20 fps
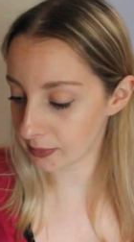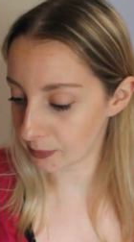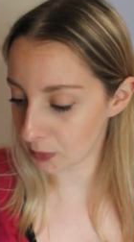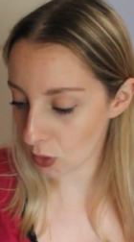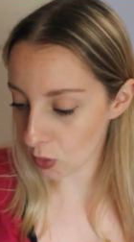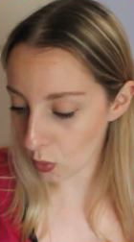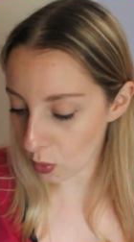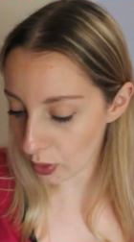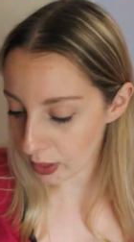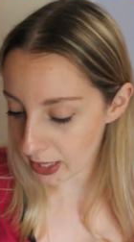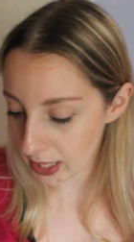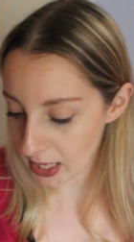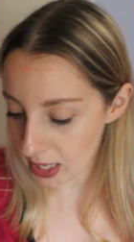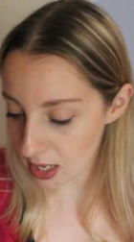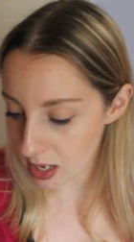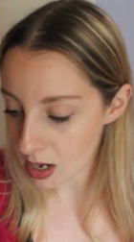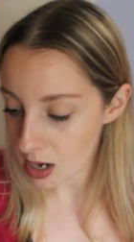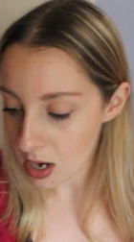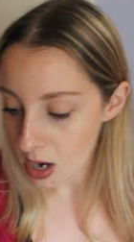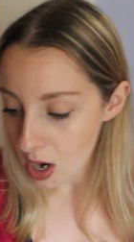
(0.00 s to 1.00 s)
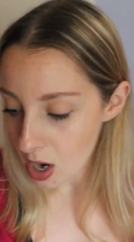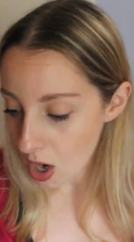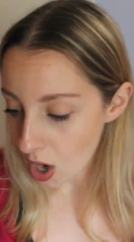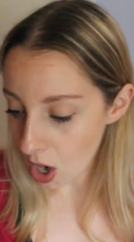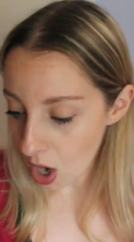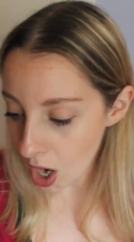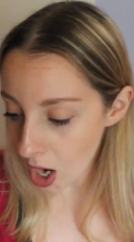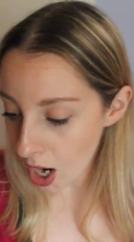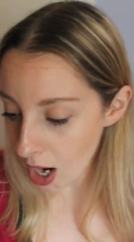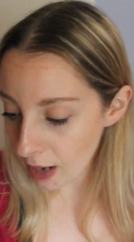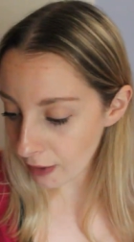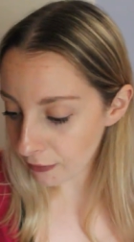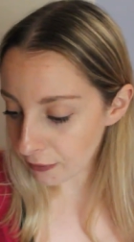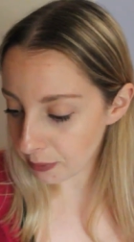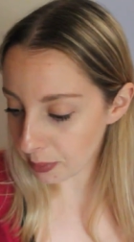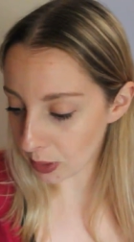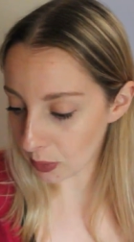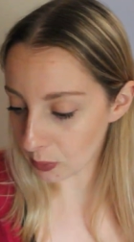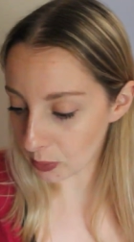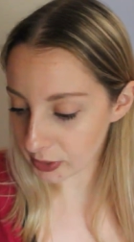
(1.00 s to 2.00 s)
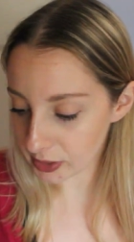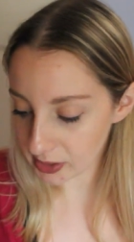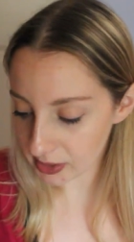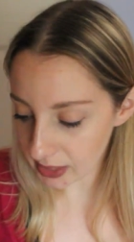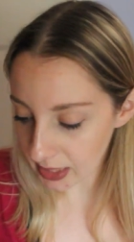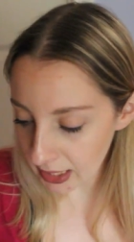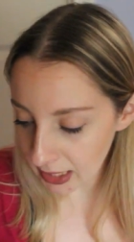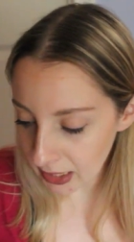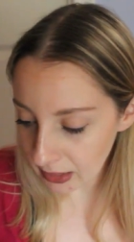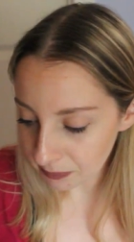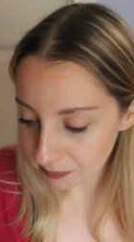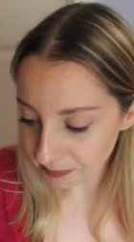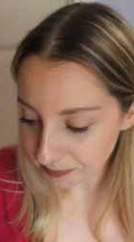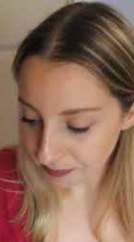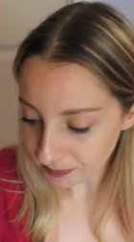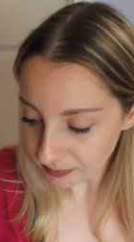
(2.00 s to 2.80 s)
some coin off, but we'll see.